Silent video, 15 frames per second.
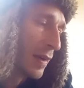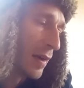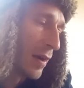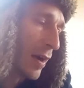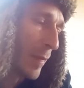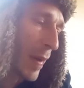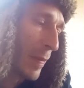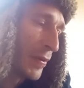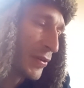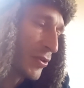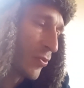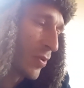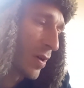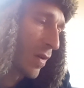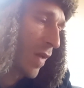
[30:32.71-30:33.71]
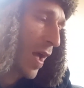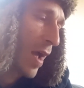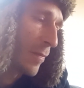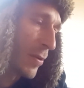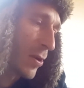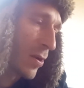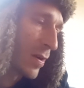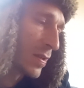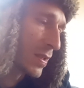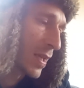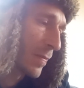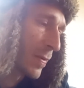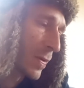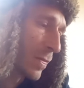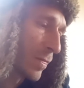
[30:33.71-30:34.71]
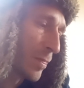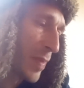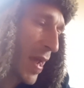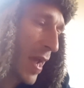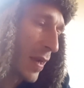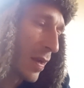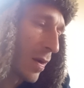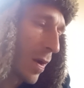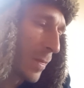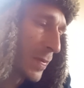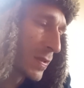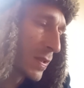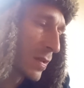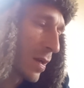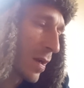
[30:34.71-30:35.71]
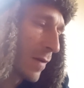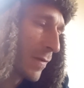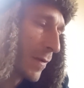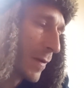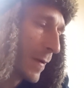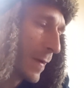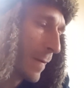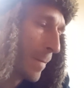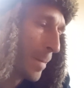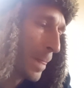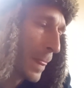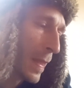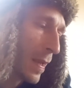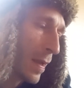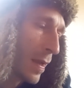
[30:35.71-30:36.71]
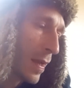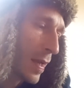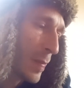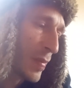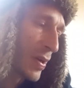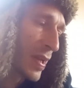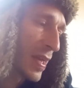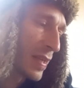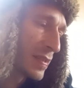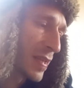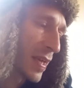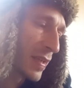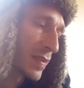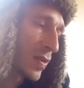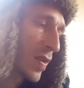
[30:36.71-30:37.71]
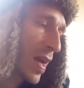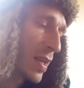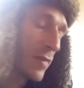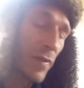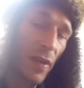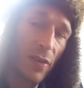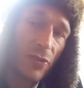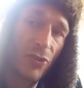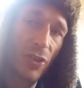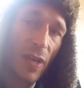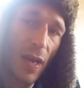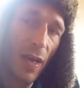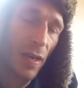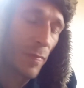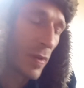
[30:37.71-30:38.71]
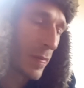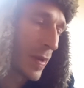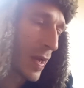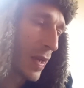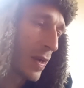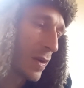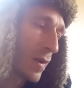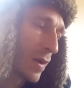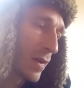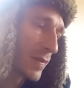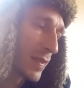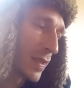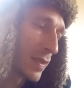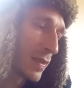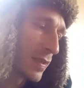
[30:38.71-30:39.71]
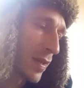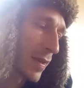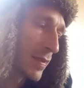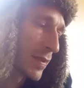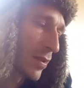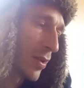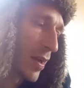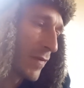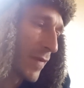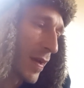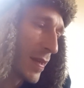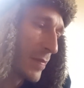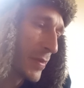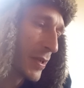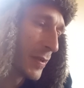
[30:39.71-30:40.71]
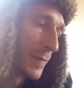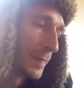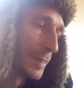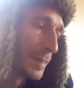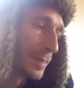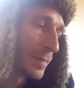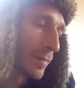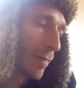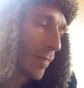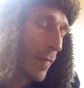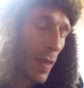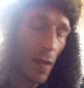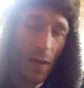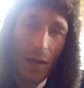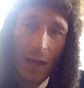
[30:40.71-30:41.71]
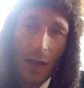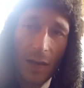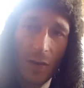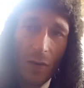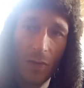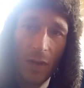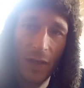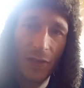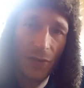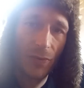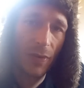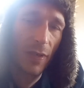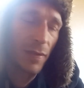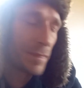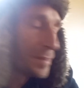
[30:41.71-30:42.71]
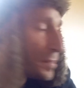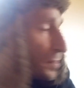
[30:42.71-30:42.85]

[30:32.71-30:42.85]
I've been doing it a lot because I've been packing up and stuff. But it takes a lot of energy out of me, man. It does. It sucks the life out of me. I don't like doing it.